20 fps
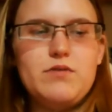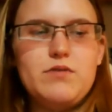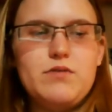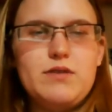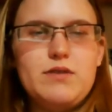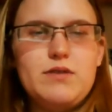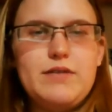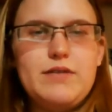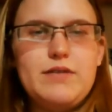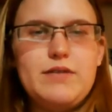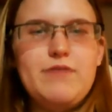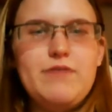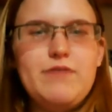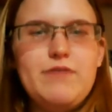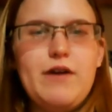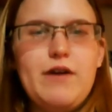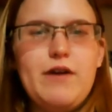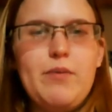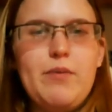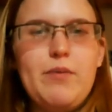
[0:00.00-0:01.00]
did very
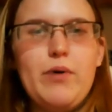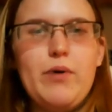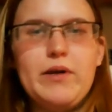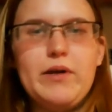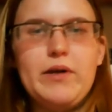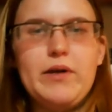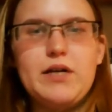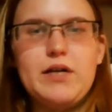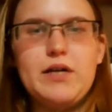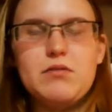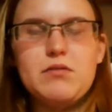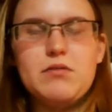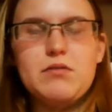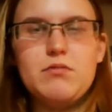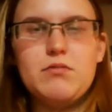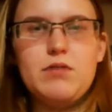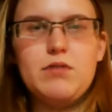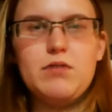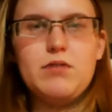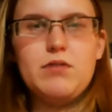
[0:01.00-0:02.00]
poorly
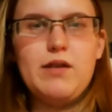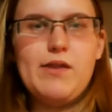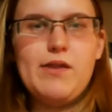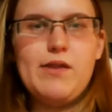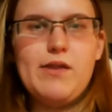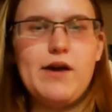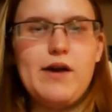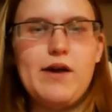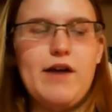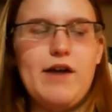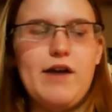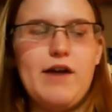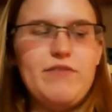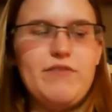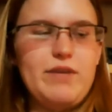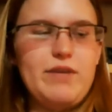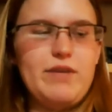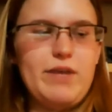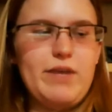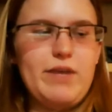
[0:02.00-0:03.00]
in their care of me, in
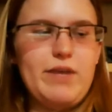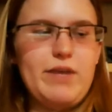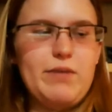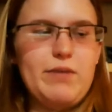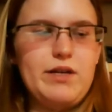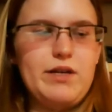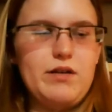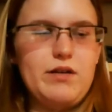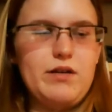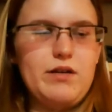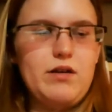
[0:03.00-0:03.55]
my opinion.